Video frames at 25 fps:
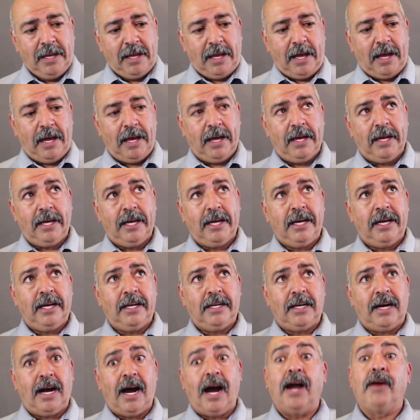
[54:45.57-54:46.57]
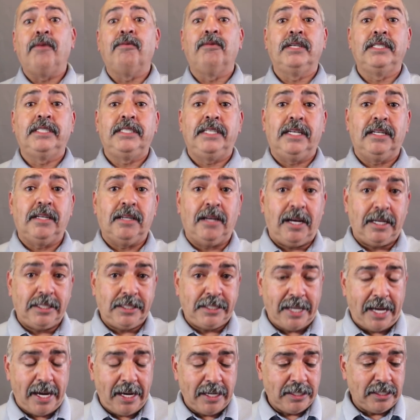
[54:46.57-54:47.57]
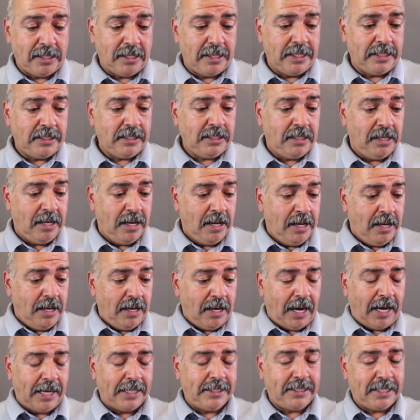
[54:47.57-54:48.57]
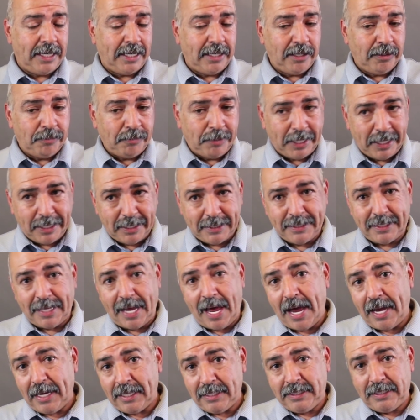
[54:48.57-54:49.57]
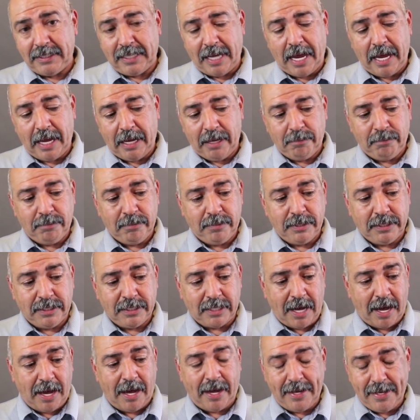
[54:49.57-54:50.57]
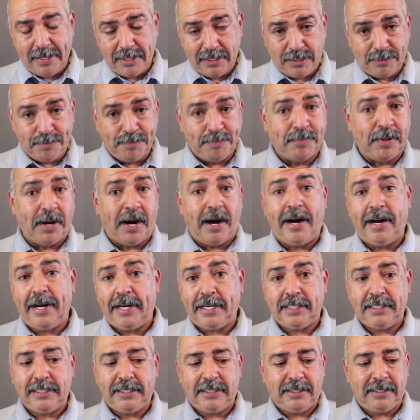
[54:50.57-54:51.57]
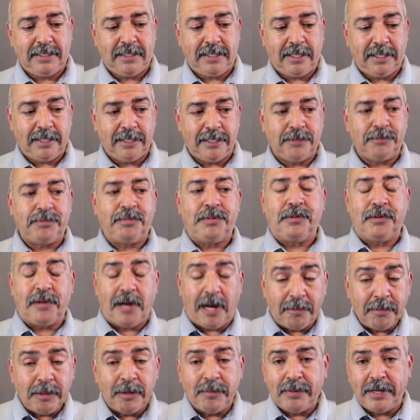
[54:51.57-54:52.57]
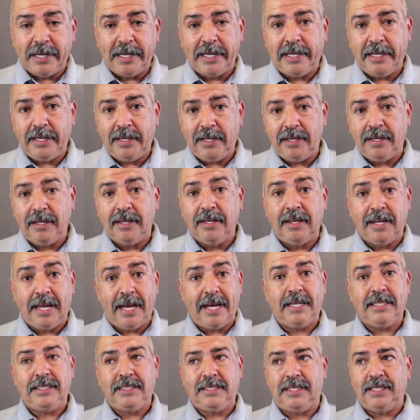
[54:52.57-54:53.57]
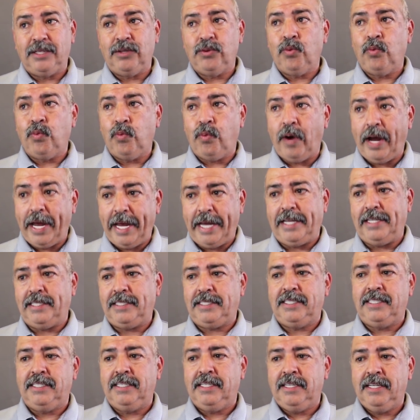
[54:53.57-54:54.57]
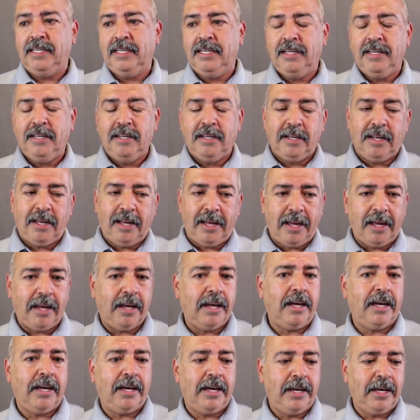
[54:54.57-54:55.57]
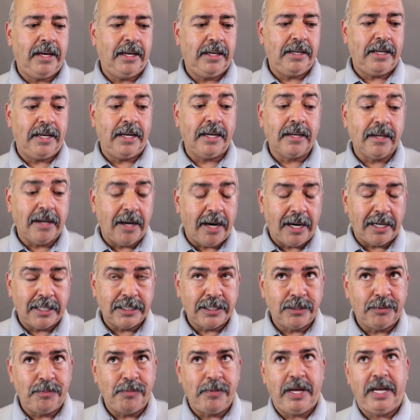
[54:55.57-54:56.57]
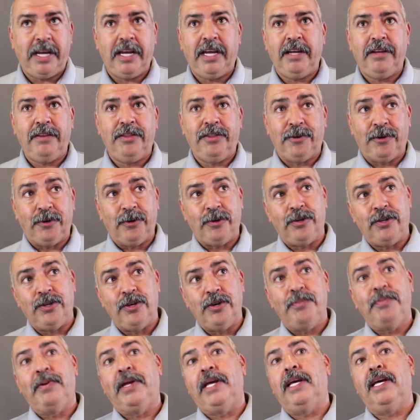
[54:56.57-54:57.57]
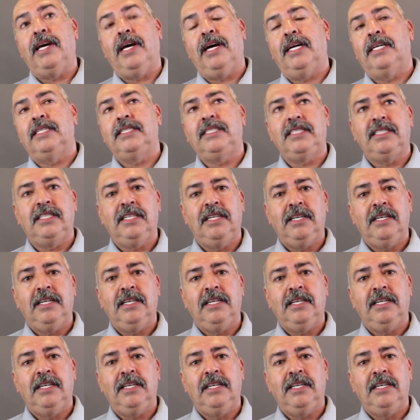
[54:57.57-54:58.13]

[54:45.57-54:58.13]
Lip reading: and I was in Los Angeles, I sent them the exact same size box, probably less in weight, and it cost me through UPS